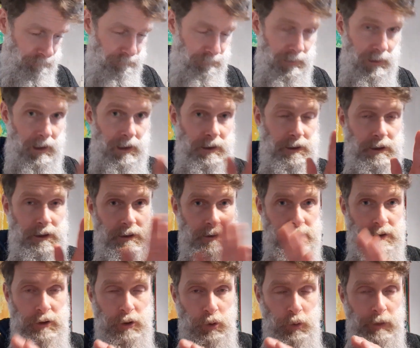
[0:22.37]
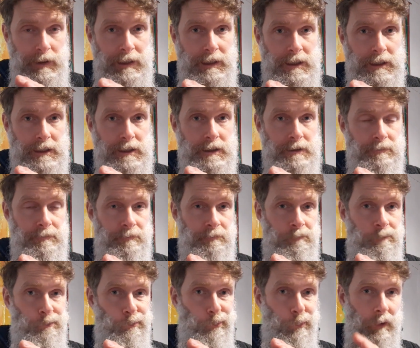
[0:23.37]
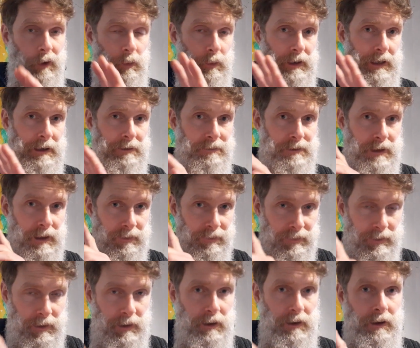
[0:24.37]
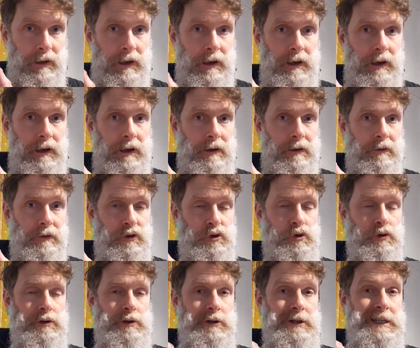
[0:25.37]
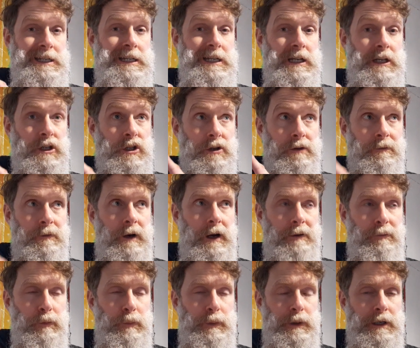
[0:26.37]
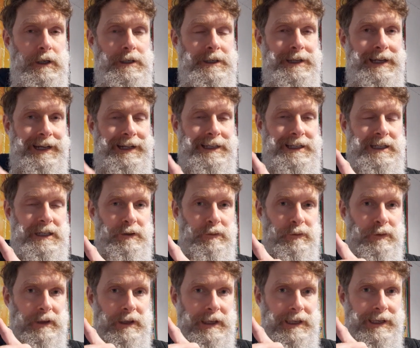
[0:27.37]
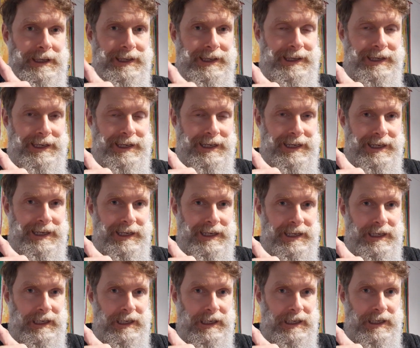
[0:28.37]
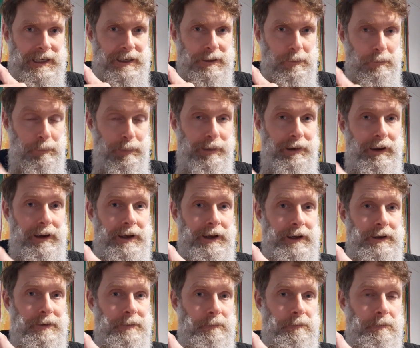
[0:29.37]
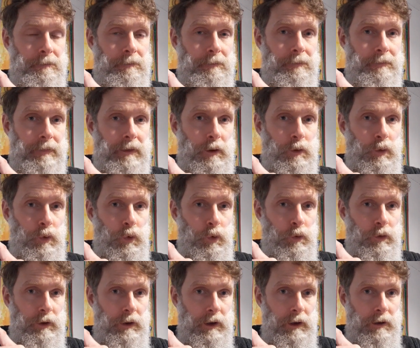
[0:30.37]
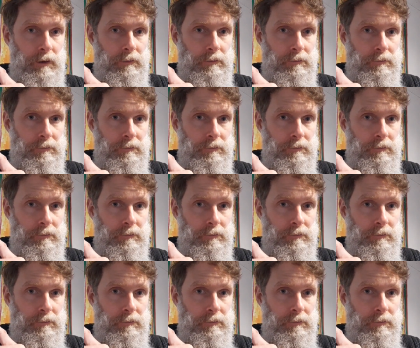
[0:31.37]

last 2 weeks we have done the strategic survival personality of the complier, or the